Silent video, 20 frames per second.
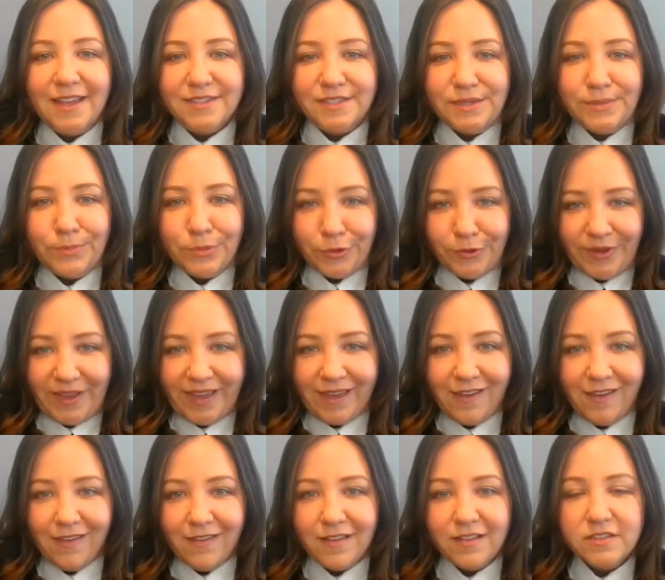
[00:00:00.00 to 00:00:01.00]
as an
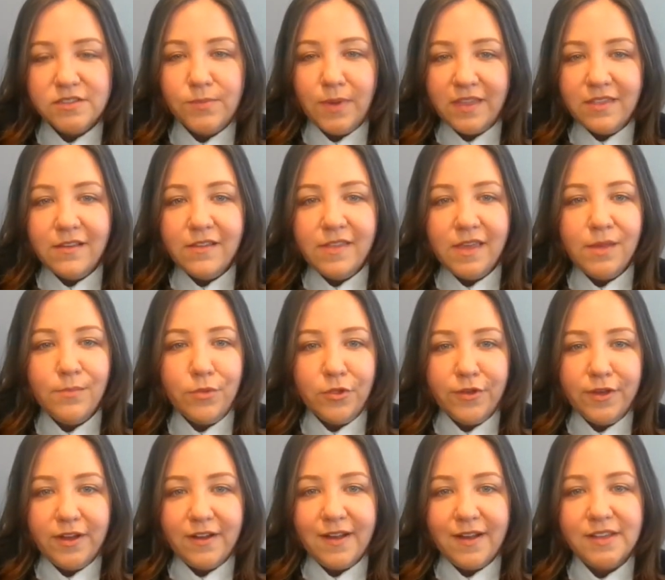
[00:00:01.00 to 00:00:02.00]
employee is whether the
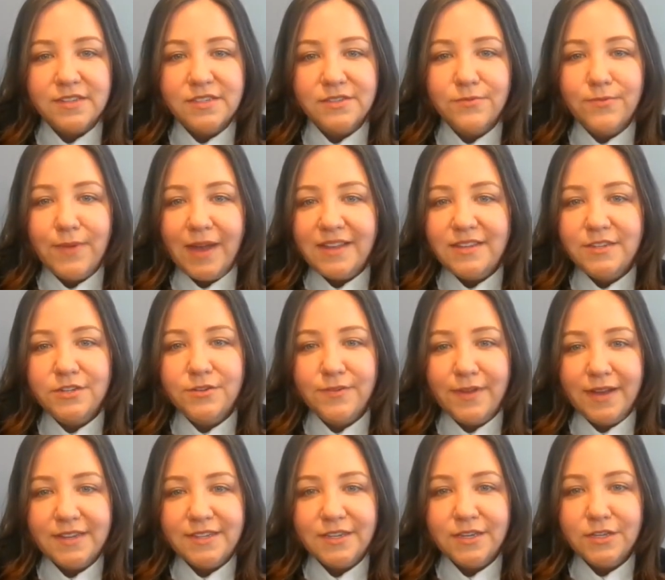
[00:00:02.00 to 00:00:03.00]
employer has the right to
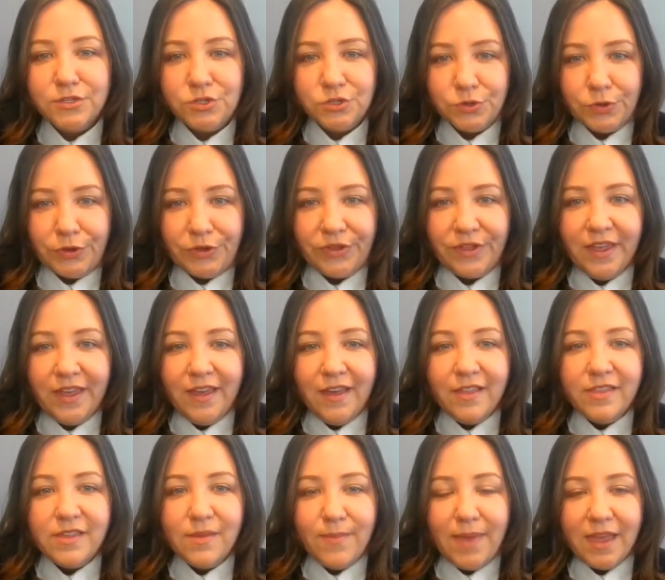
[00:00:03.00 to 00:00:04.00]
direct and control
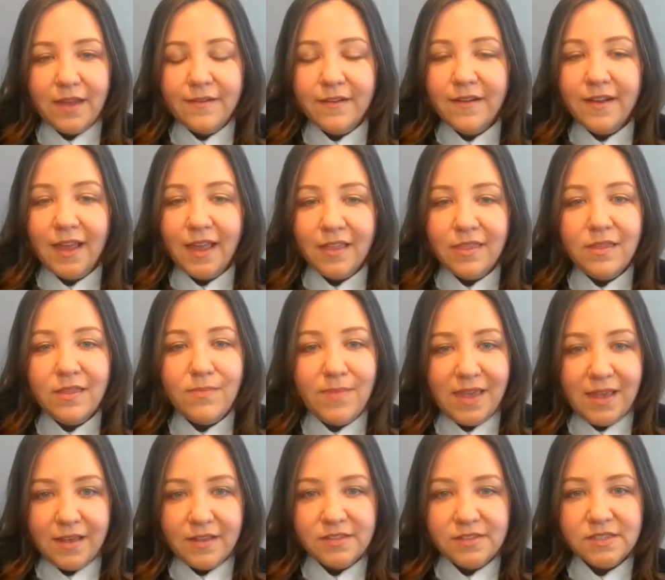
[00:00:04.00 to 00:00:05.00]
the manner and the
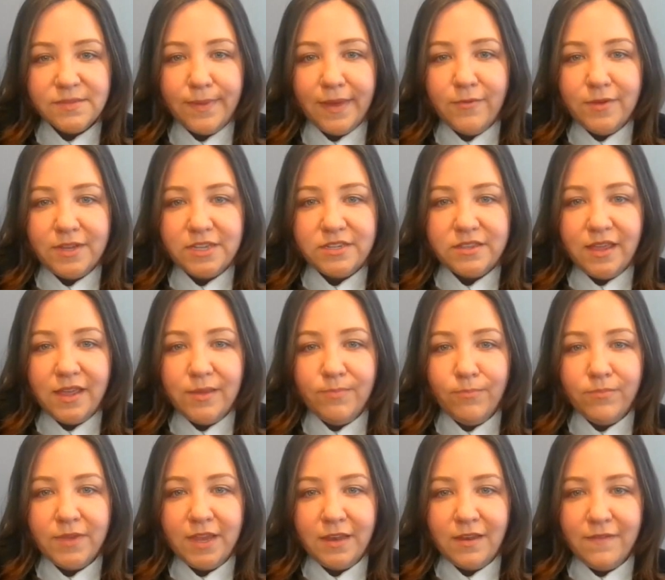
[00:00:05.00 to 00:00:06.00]
means by which the
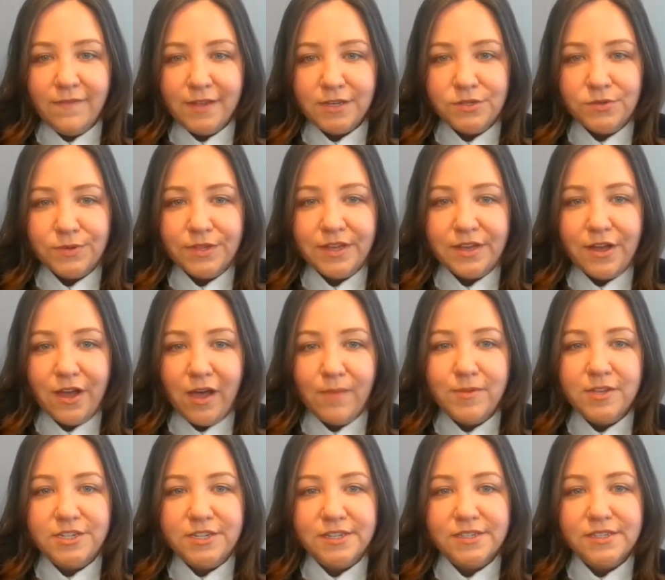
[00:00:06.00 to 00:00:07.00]
individual
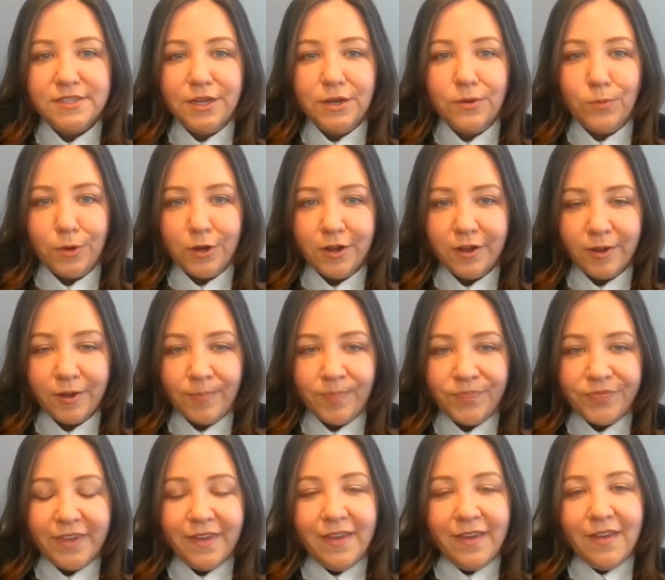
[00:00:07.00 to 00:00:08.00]
accomplishes their work.
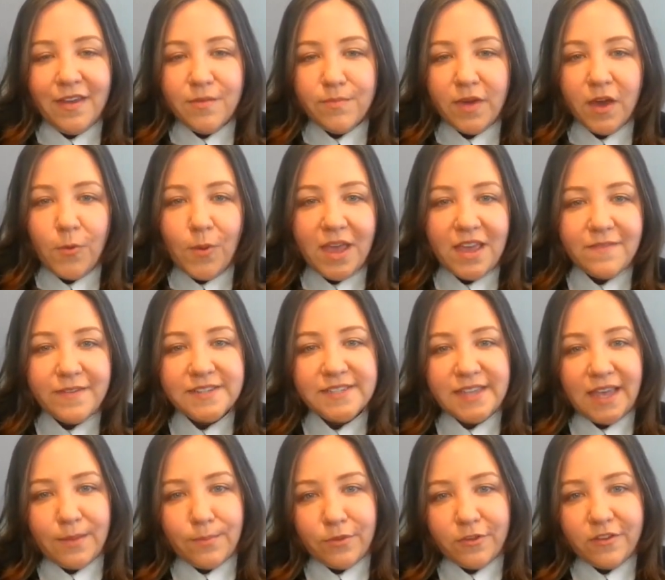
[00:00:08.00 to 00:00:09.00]
By way of
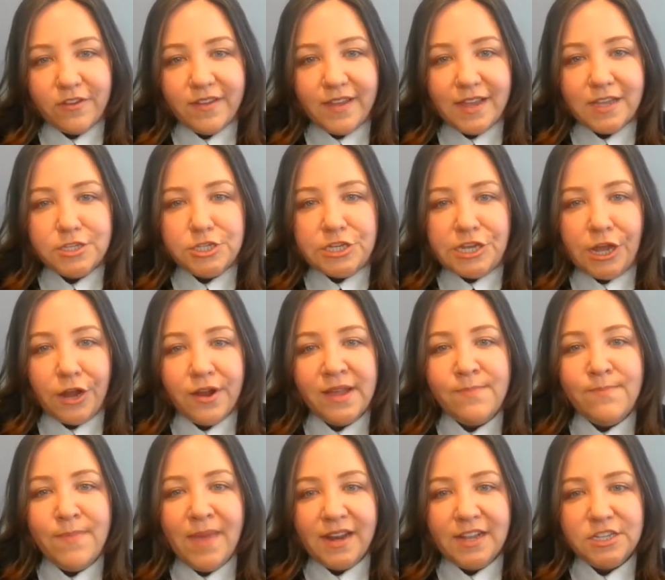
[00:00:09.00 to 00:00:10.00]
example, in
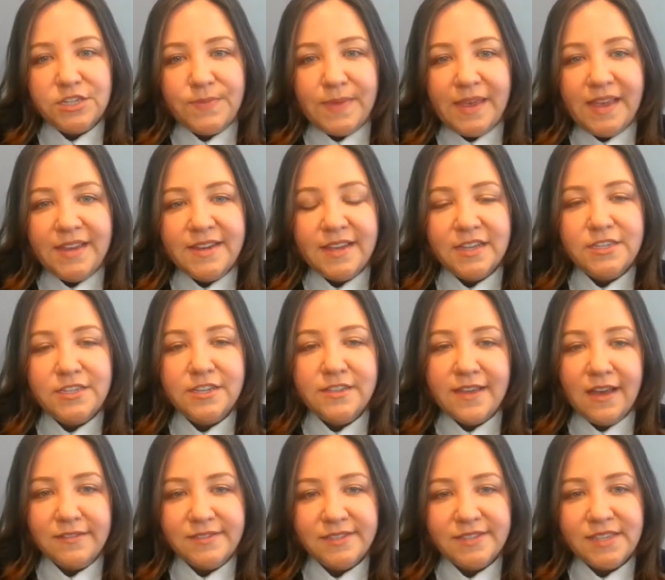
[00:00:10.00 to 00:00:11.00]
GRM Management, a
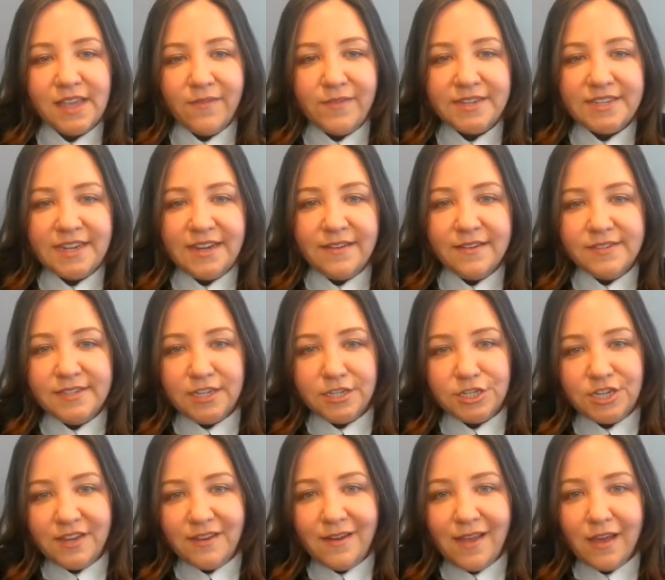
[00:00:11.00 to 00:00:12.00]
2017
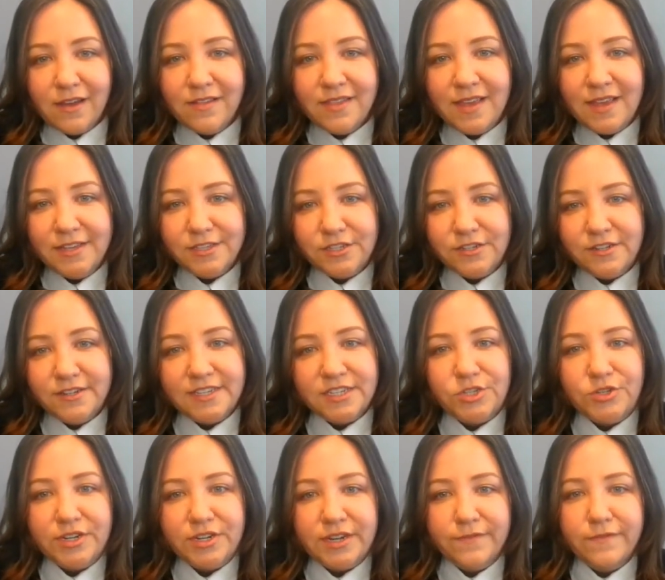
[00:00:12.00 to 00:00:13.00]
decision out of the Eastern
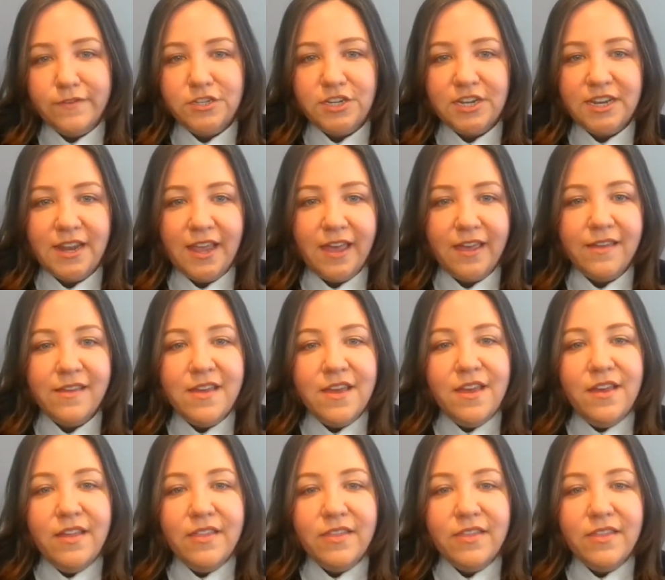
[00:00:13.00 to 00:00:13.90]
District of Virginia,